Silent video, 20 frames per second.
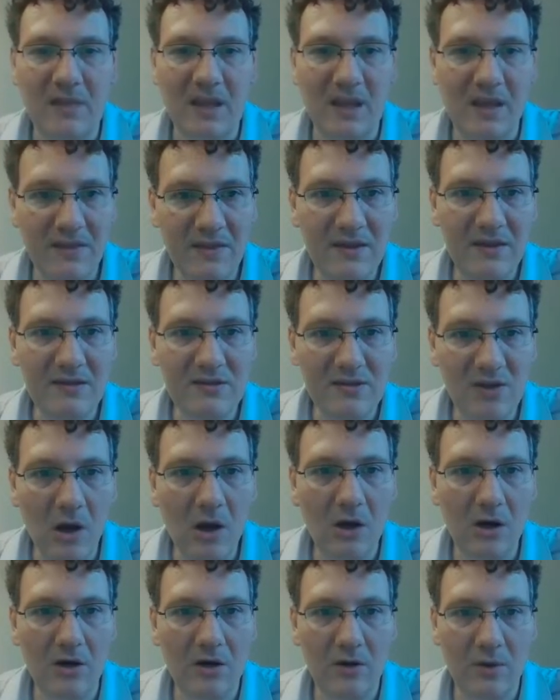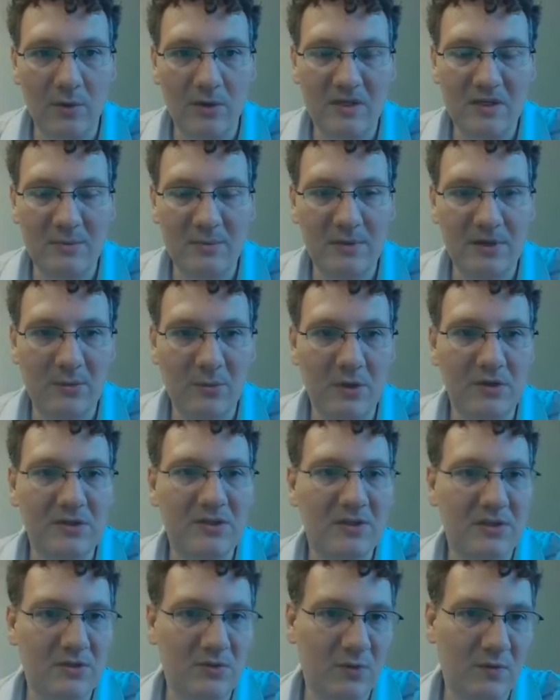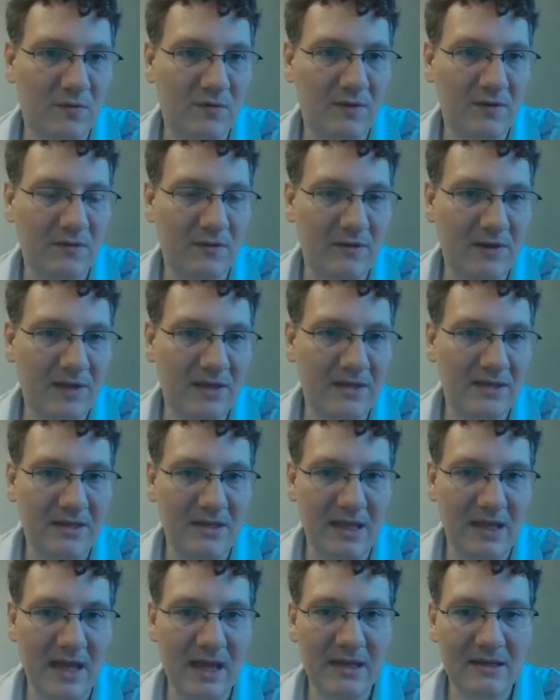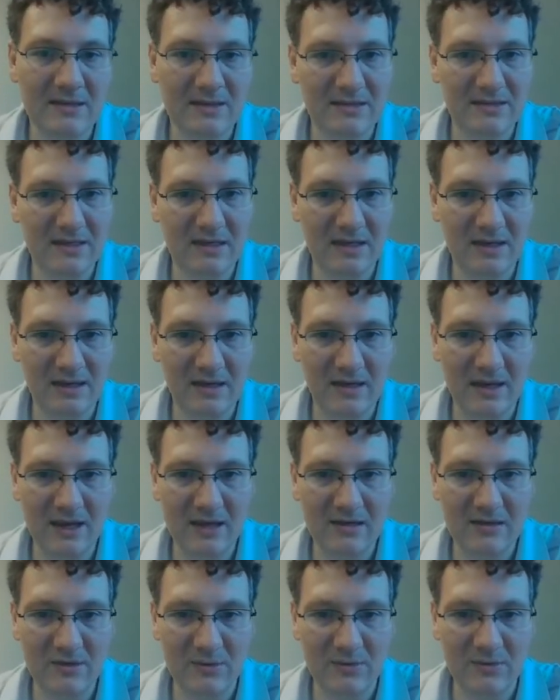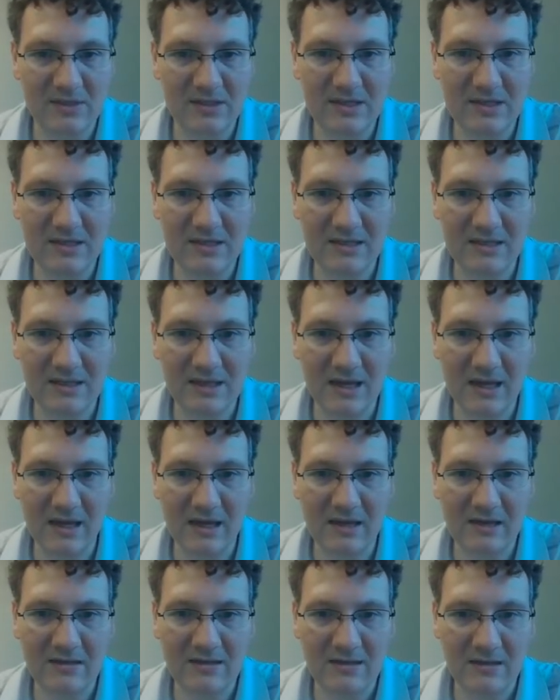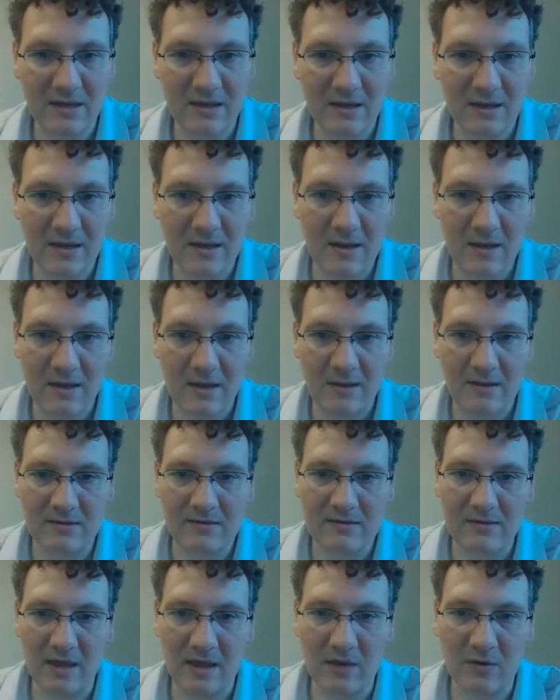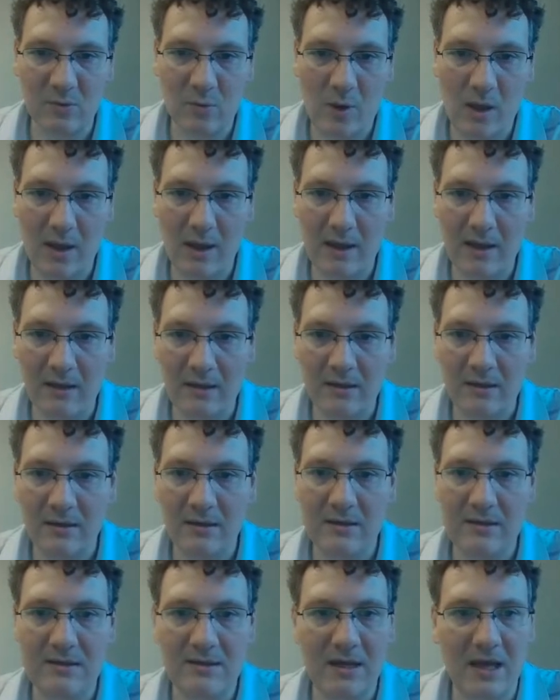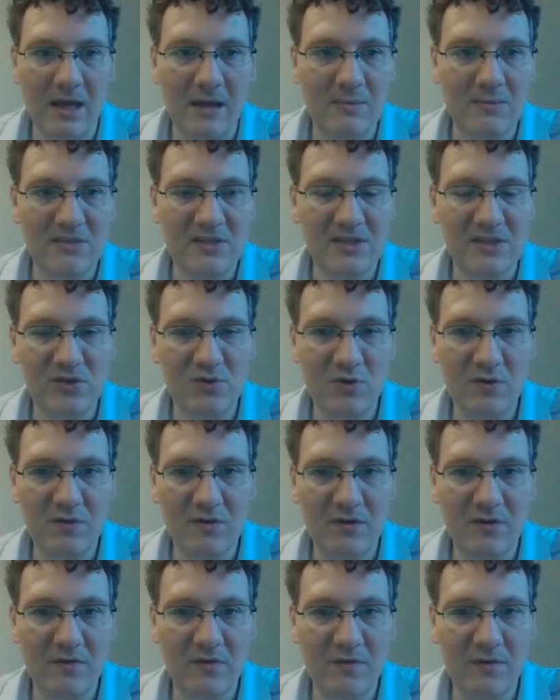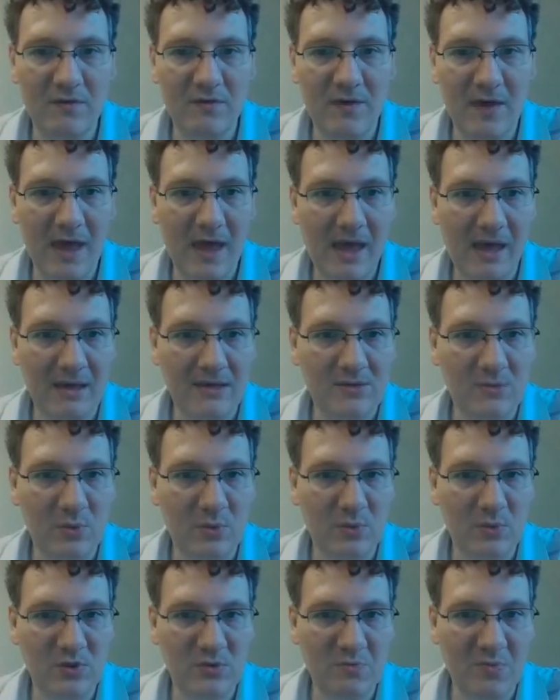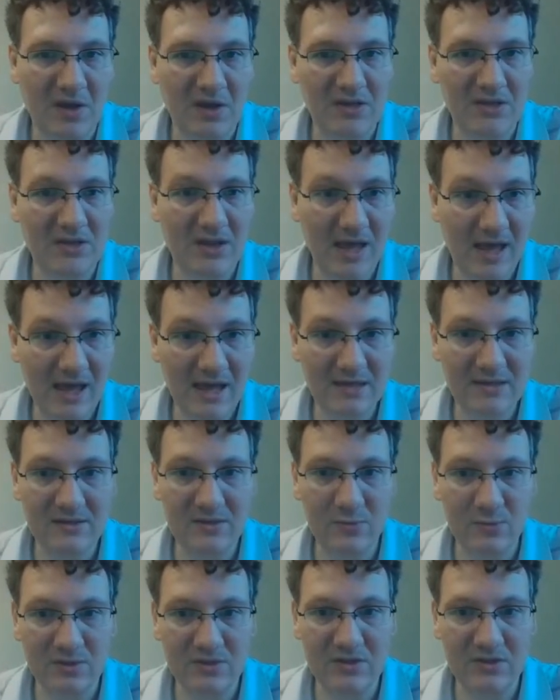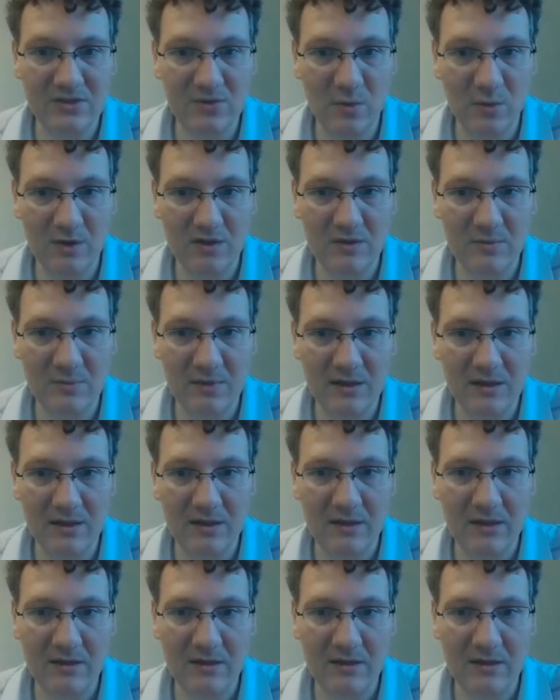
these are going to be, well, it's the derivative of e to the x is e to the x, so it's e to the x sine y times the derivative of x with respect to s, which is going to be